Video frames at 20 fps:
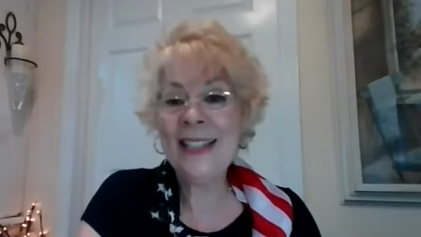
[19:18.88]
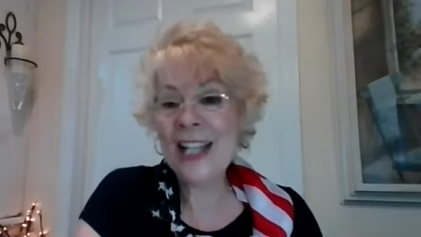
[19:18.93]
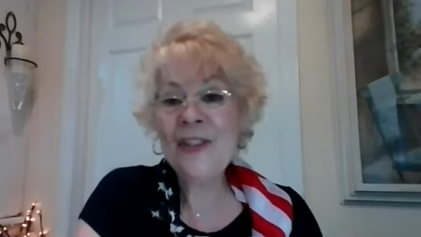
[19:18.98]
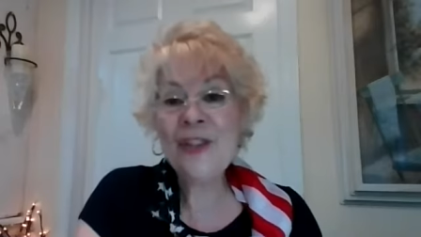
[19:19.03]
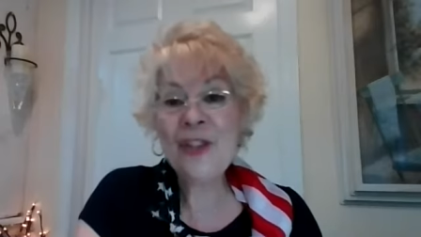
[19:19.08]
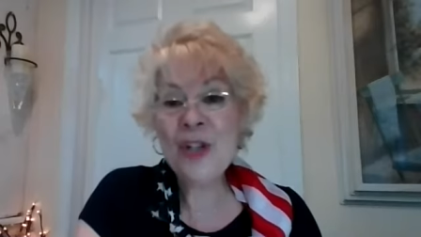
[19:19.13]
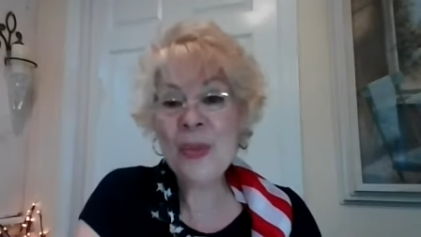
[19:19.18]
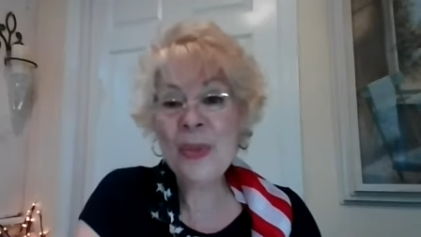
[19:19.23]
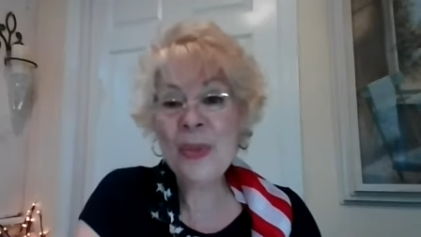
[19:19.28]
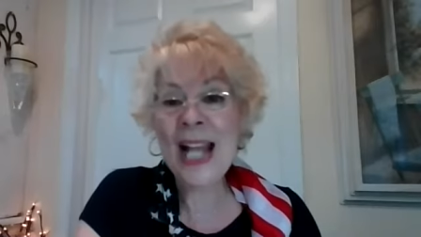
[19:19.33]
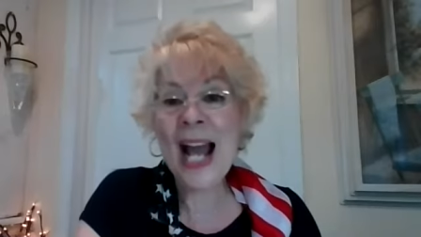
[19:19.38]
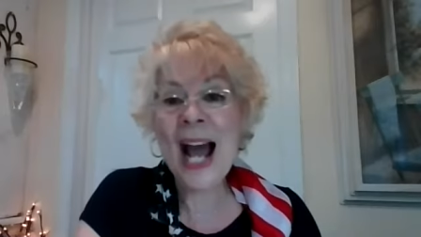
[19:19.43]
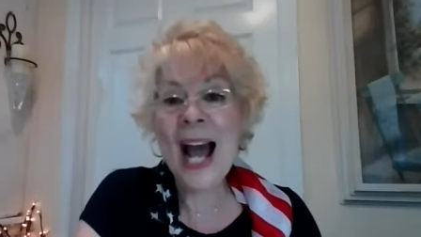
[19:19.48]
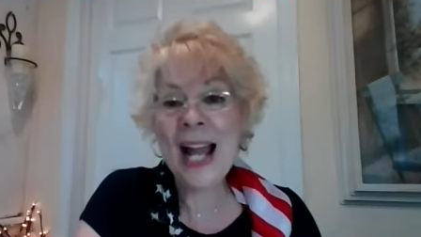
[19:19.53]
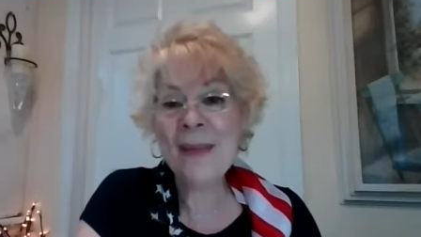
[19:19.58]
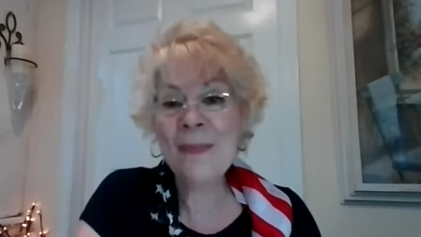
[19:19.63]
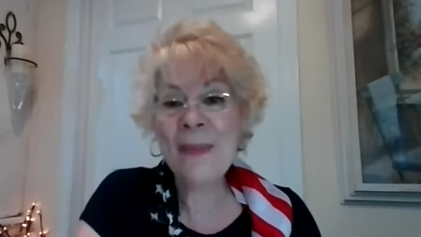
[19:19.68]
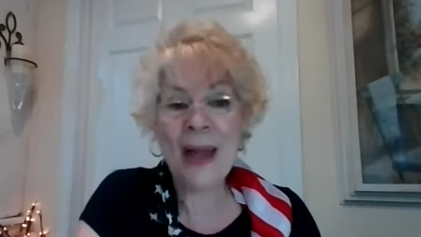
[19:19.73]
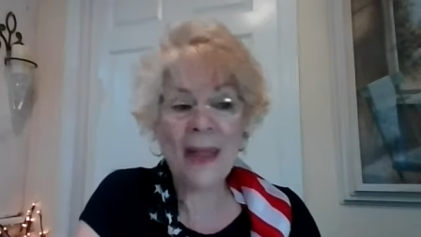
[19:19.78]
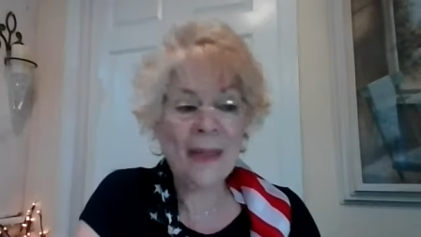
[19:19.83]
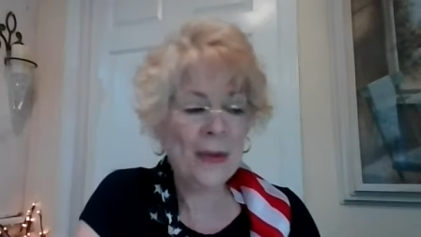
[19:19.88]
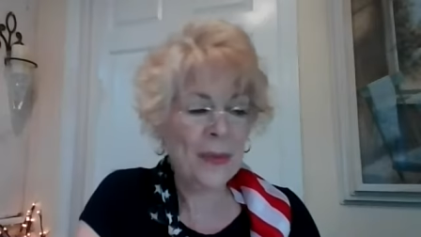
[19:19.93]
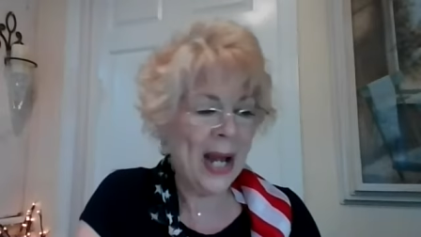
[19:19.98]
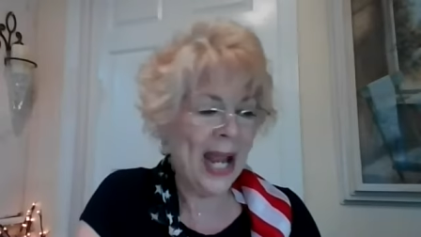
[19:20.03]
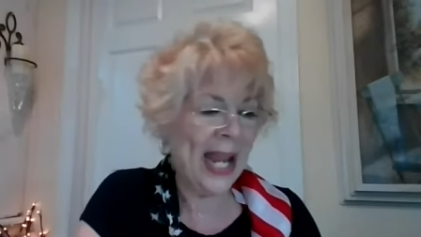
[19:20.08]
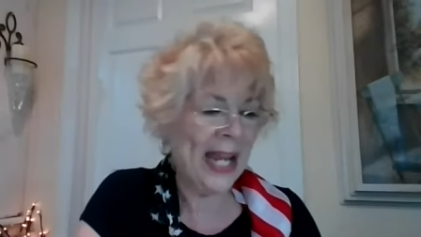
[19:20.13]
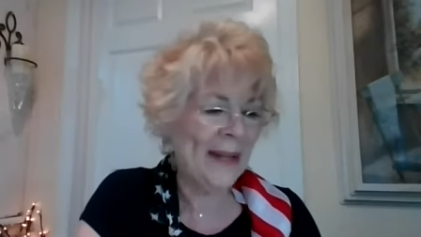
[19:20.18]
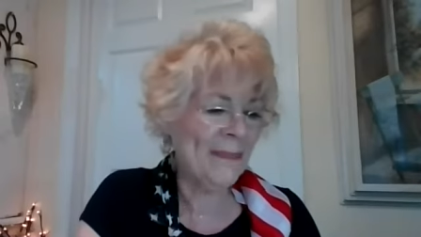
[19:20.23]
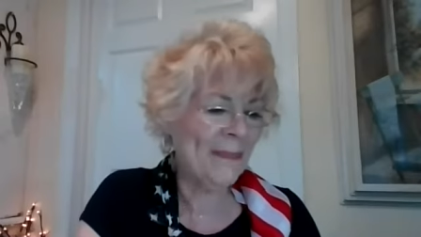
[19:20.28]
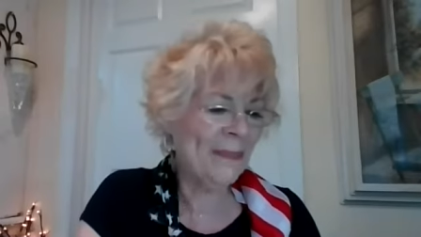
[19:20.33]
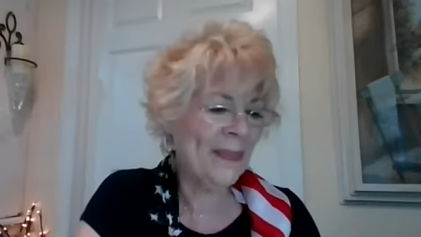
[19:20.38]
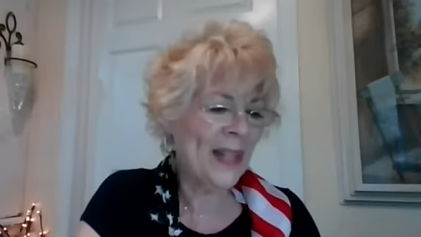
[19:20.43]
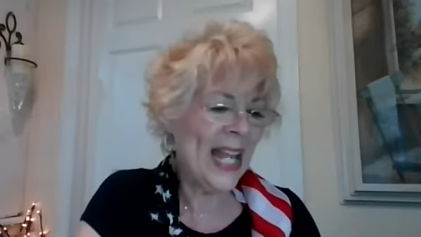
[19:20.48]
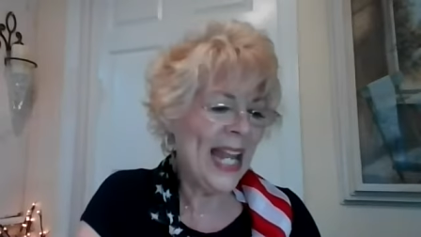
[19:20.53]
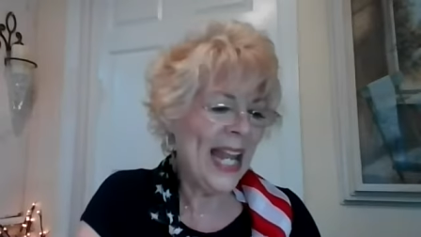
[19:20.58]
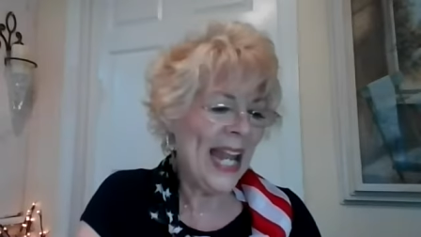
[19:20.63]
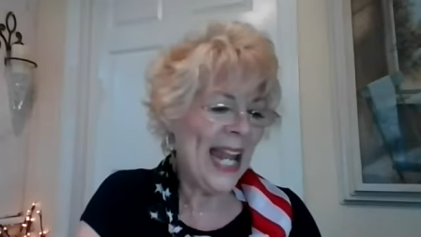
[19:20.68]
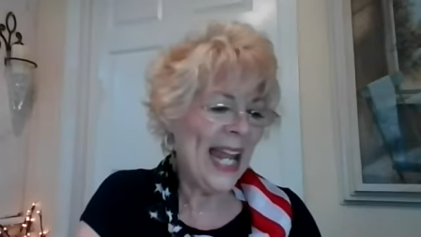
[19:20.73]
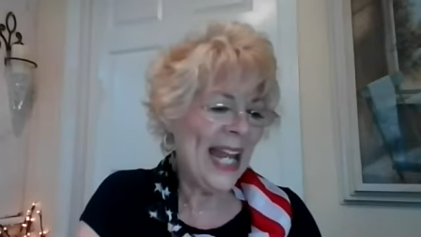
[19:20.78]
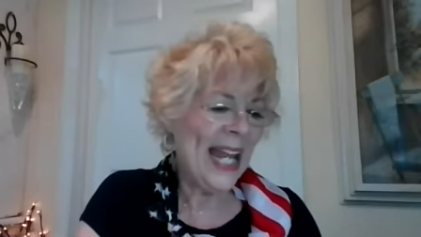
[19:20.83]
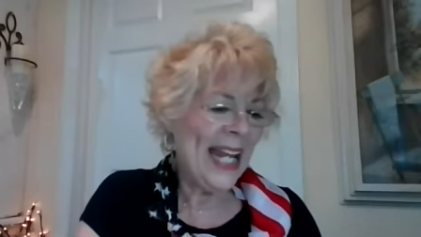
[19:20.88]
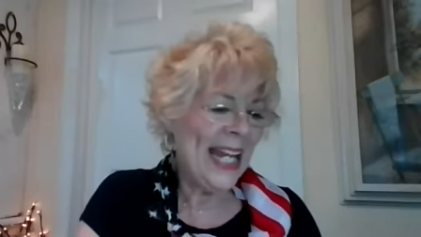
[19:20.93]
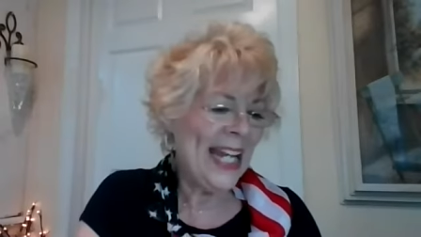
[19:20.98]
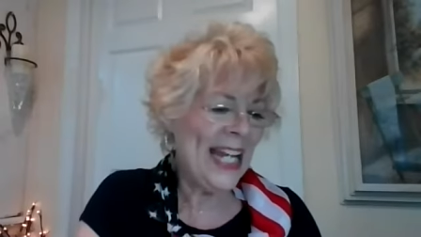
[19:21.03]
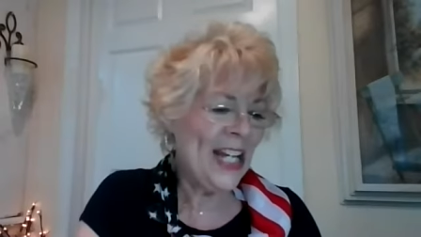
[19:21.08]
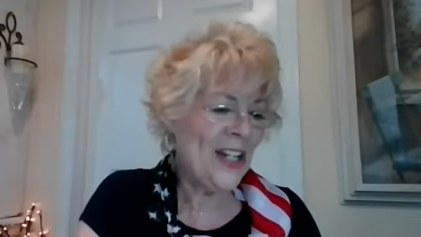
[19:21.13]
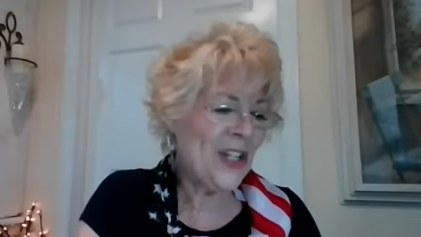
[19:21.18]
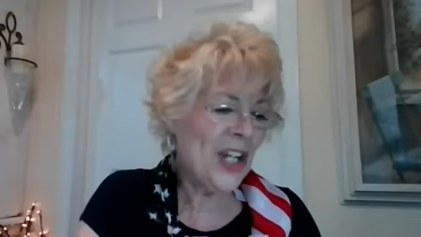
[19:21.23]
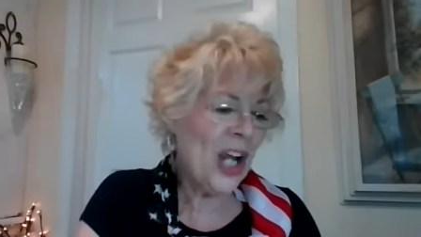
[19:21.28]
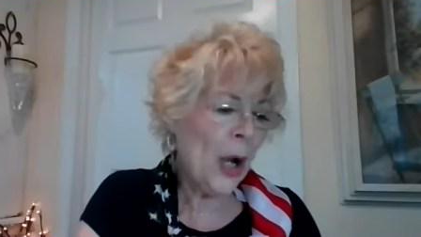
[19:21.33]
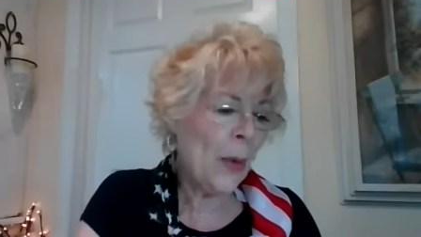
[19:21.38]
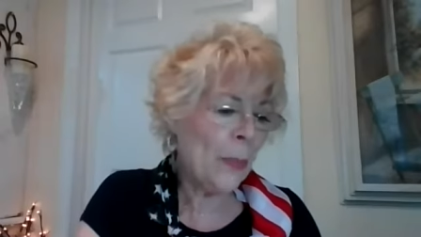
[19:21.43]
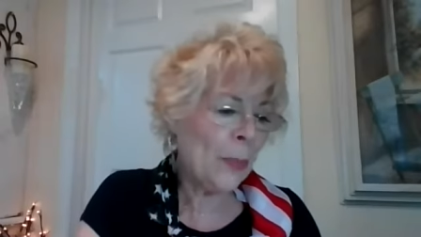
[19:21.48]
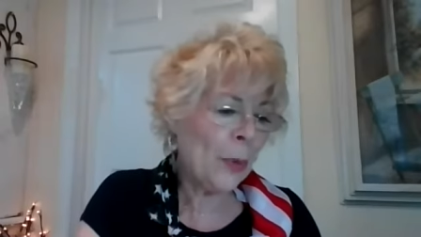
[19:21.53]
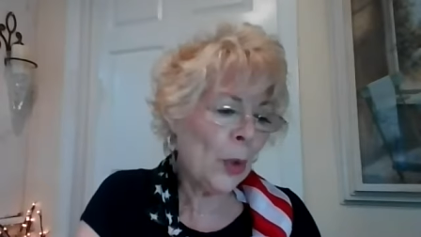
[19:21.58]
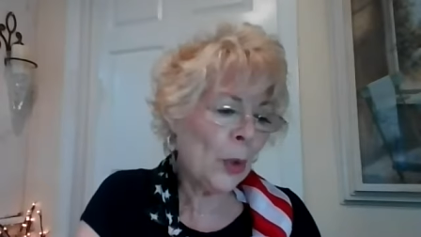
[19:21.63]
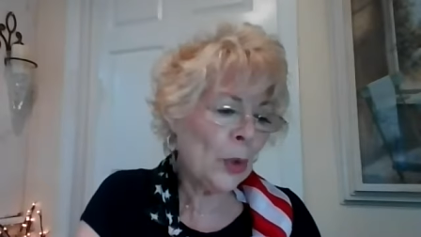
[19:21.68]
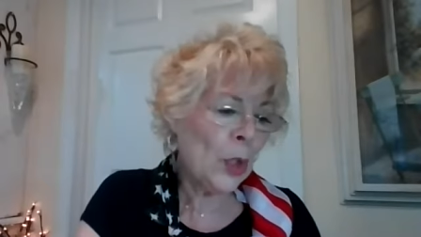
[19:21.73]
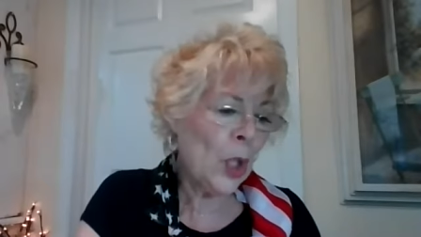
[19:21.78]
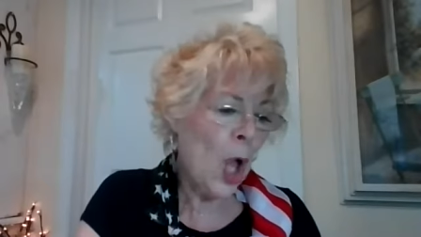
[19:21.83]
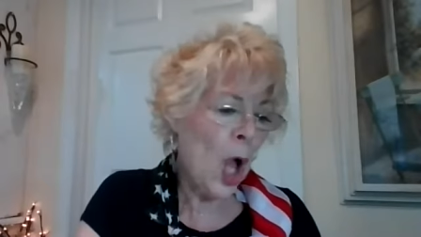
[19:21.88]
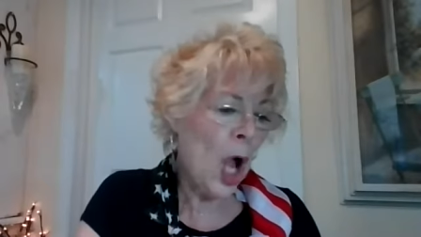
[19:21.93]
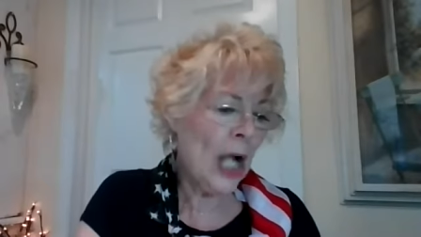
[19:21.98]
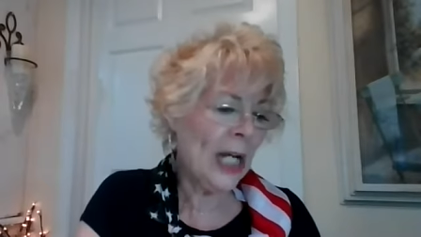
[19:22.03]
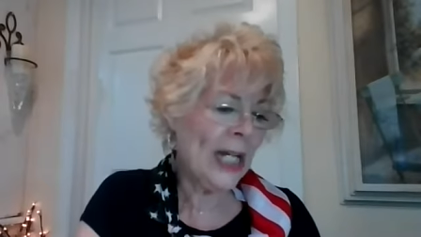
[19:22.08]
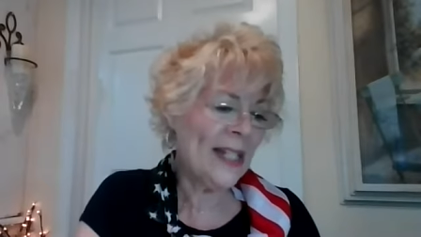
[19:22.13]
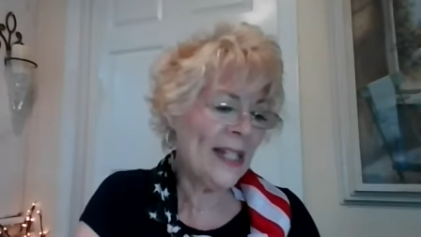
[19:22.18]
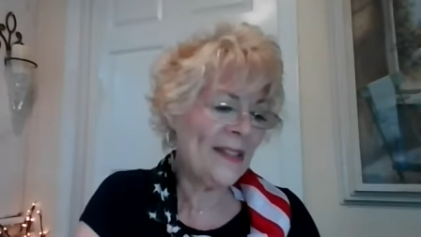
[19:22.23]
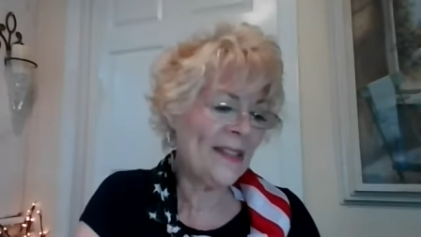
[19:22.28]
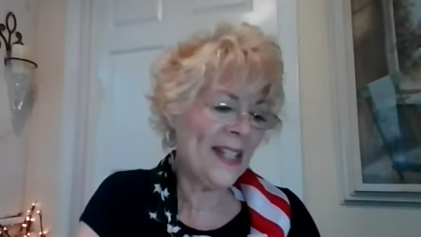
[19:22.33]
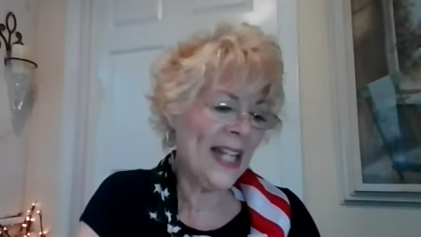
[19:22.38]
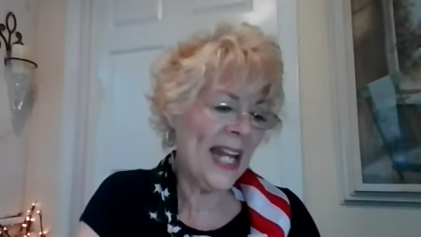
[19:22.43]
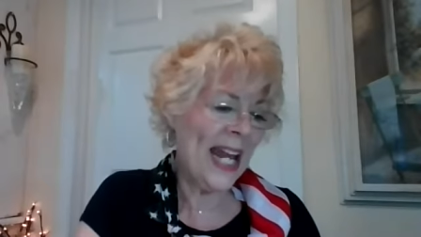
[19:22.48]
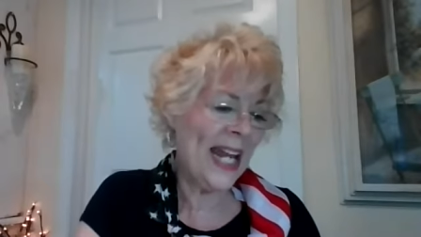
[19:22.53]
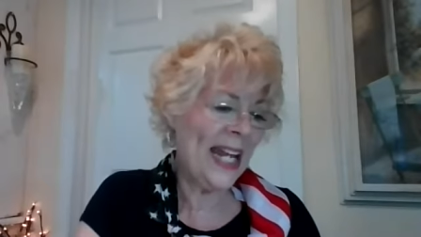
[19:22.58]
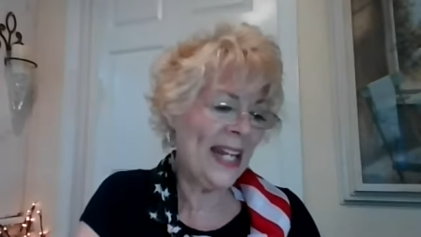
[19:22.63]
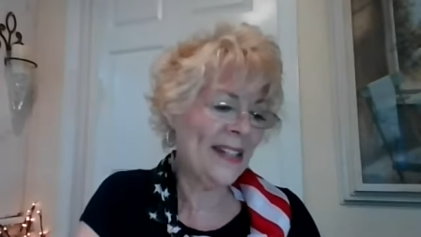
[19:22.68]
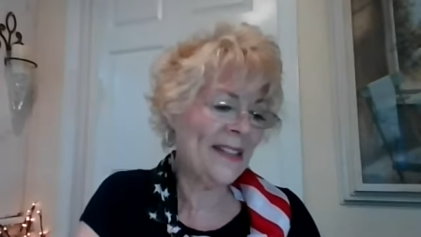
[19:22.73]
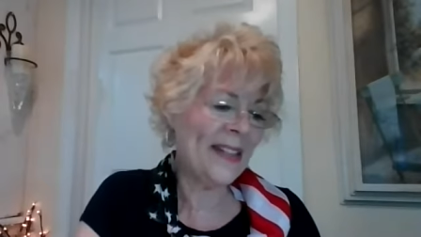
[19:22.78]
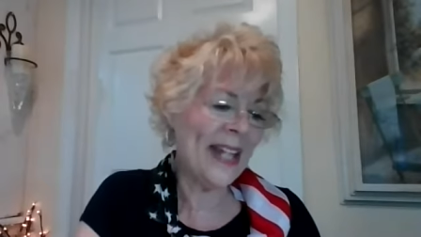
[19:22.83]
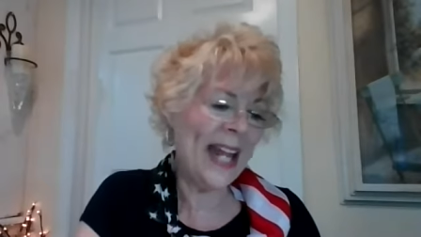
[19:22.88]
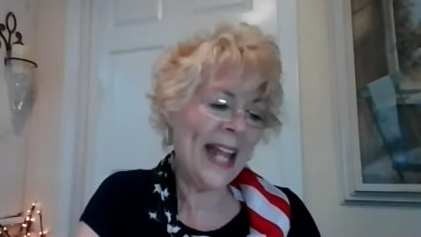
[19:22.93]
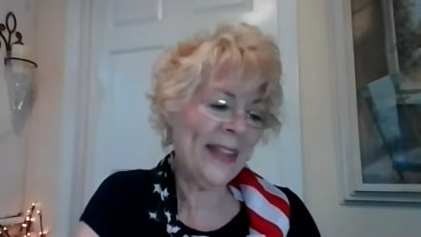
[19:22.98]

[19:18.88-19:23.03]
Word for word: That's you and I, by the way. He shall prolong his days,